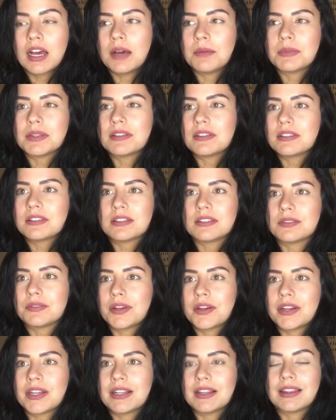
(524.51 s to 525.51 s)
This is just
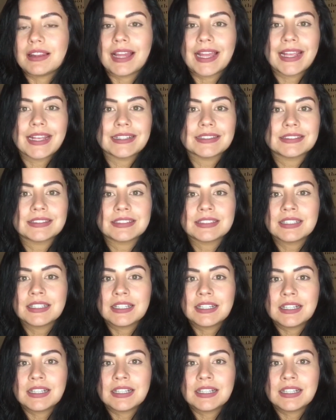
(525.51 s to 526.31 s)
very light